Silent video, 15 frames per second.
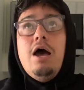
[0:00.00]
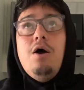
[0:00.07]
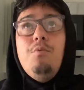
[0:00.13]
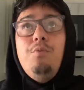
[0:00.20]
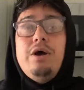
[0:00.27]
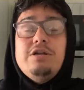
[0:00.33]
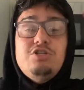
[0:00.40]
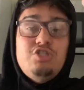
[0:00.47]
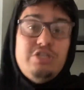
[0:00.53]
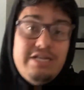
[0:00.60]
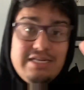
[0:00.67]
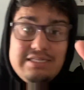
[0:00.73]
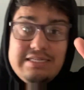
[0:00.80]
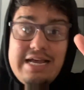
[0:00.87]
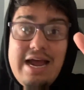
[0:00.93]
what she
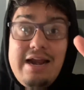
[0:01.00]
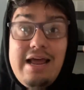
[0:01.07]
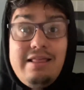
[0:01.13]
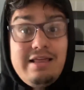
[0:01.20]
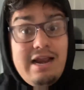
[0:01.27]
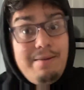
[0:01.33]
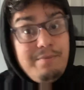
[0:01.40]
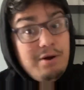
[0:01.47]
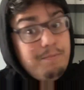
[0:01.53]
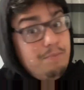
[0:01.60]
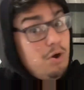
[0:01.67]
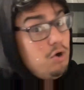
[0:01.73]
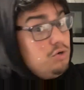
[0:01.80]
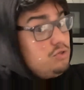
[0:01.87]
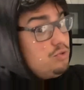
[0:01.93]
said, and then I'm gonna
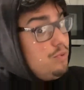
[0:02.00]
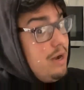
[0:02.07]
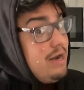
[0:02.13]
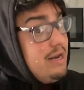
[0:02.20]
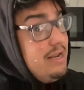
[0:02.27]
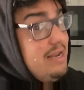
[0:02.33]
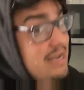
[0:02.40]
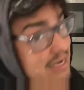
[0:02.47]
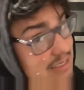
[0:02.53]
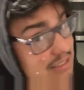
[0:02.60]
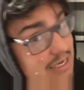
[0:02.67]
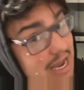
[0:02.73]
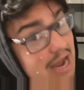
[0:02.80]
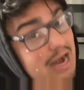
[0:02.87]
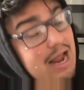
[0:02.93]
post what he
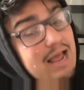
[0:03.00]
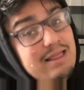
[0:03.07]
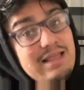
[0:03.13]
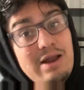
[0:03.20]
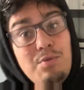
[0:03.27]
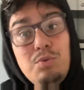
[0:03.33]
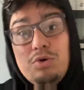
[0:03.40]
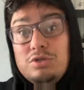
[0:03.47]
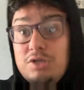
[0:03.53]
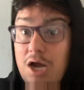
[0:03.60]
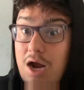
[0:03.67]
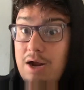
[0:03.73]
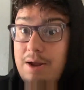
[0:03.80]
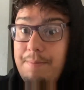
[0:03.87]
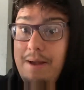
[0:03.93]
said, and then we'll
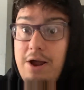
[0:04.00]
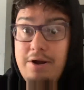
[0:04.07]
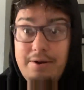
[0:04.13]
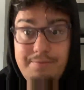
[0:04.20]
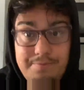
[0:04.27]
talk about it.